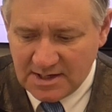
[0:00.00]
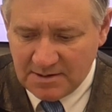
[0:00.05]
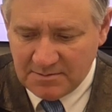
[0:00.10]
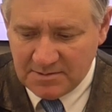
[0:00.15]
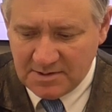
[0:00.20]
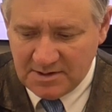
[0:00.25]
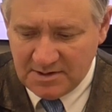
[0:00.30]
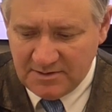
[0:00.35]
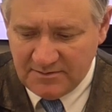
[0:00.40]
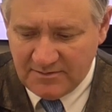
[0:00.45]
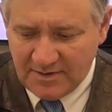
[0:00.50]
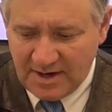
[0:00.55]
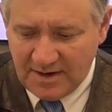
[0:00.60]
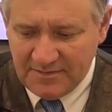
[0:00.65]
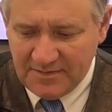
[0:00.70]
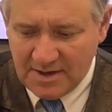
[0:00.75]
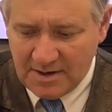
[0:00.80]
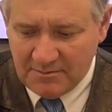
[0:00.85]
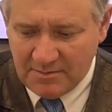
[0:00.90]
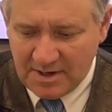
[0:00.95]
I'm going to
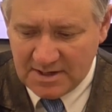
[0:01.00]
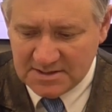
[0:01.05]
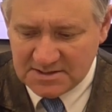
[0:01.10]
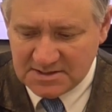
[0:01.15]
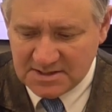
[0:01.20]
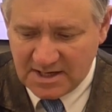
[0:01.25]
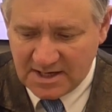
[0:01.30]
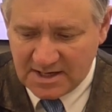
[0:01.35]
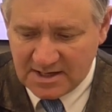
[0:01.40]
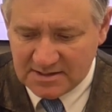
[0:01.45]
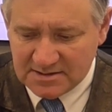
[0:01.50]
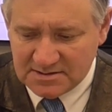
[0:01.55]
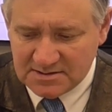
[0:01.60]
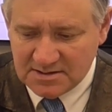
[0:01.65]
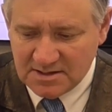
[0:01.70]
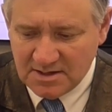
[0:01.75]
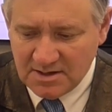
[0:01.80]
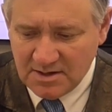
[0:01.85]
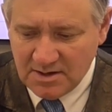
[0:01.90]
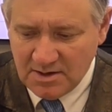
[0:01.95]
divide that by
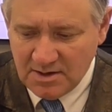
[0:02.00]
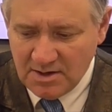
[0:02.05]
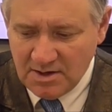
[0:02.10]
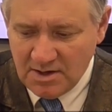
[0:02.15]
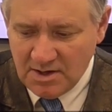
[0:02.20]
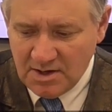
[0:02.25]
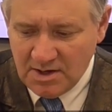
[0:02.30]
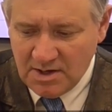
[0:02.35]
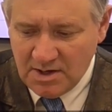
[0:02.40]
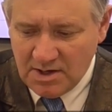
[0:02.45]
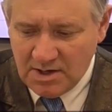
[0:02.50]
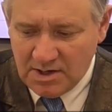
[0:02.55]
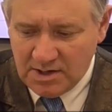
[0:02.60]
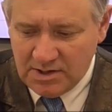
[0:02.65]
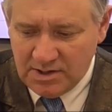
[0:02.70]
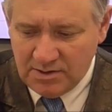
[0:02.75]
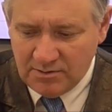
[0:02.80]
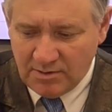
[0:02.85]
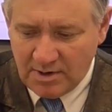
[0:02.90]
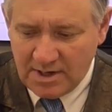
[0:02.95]
seconds.
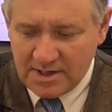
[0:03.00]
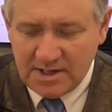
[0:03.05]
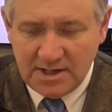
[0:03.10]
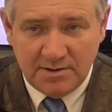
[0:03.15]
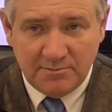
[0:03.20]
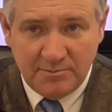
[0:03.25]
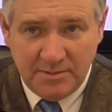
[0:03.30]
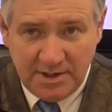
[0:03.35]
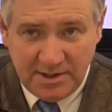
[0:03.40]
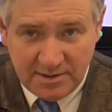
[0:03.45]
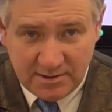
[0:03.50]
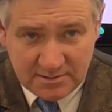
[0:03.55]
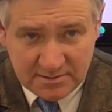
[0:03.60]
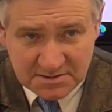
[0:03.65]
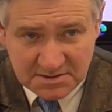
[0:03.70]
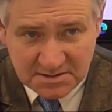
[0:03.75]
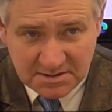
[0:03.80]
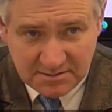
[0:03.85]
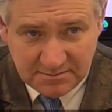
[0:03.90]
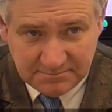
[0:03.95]
Do I get
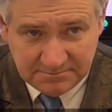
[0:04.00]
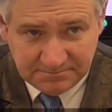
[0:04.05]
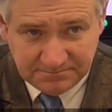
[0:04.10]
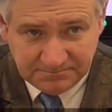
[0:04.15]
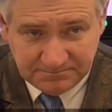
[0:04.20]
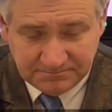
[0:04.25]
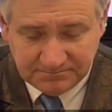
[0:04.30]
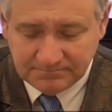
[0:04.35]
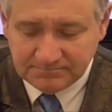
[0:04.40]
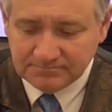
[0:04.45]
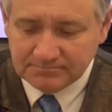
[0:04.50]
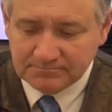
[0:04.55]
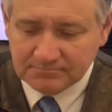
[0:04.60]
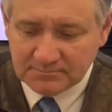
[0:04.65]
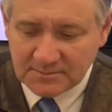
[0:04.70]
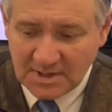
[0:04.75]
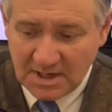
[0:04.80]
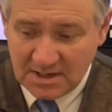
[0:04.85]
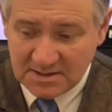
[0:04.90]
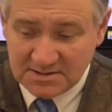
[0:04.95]
meters,
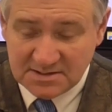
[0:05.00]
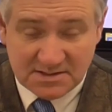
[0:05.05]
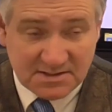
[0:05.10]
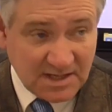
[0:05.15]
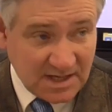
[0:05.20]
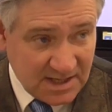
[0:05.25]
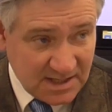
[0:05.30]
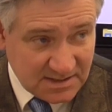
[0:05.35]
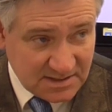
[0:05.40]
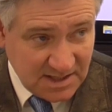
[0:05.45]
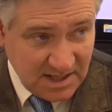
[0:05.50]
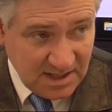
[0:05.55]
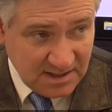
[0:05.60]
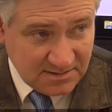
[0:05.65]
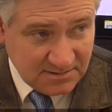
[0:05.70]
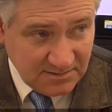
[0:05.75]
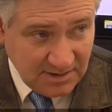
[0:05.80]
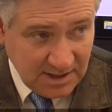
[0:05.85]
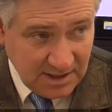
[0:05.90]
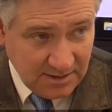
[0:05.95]
because the seconds
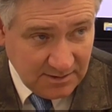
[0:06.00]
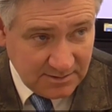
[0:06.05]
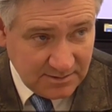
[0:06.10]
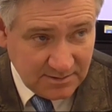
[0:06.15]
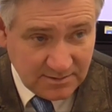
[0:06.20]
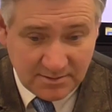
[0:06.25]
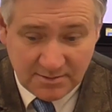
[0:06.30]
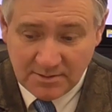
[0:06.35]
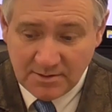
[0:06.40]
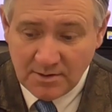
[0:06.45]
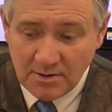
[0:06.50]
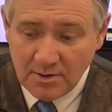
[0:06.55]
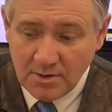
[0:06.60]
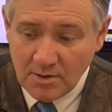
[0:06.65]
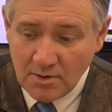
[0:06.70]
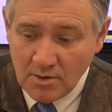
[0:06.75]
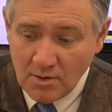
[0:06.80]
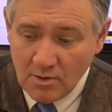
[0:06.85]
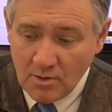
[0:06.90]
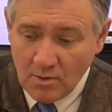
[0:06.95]
cancel out,
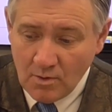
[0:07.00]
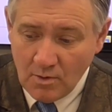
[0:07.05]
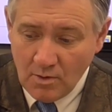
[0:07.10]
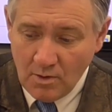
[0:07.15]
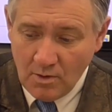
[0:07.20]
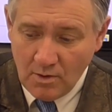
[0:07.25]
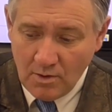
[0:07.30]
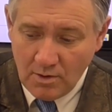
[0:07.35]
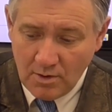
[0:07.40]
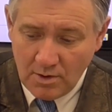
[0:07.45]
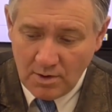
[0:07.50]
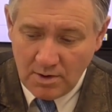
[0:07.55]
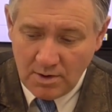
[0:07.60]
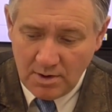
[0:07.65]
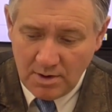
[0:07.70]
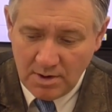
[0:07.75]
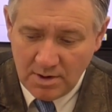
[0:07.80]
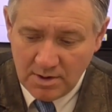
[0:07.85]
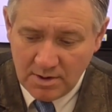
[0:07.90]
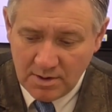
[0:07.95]

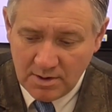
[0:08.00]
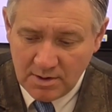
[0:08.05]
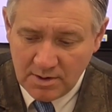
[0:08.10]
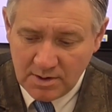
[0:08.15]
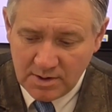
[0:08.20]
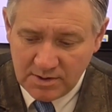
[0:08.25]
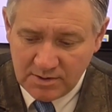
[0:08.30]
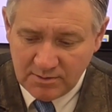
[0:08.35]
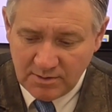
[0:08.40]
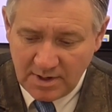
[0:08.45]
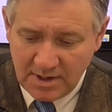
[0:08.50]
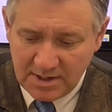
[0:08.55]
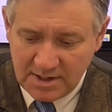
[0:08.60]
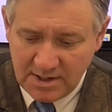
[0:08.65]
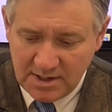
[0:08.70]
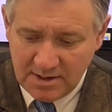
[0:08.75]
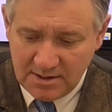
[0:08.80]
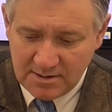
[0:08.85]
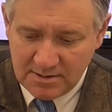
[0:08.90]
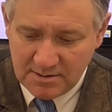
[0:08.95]
or do I
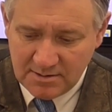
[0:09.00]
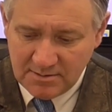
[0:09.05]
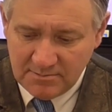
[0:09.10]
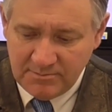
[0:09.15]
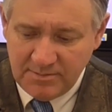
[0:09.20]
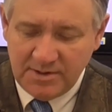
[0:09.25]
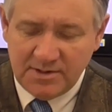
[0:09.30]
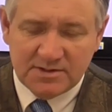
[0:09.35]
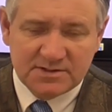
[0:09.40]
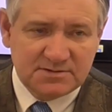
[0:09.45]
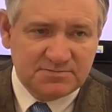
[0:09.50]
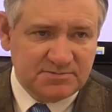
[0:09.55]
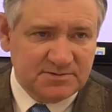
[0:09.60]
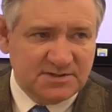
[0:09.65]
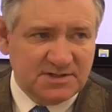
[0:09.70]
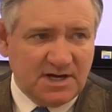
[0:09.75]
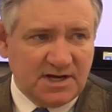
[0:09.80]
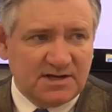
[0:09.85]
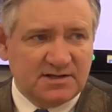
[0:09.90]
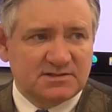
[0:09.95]
get meters per
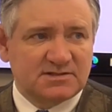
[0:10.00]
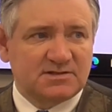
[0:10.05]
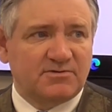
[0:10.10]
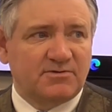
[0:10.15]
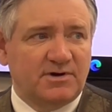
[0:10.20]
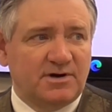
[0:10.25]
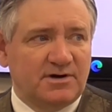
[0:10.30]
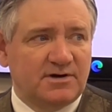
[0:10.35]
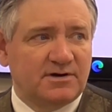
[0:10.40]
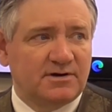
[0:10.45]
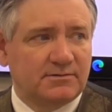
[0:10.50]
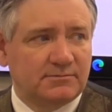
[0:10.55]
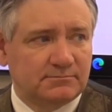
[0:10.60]
second squared?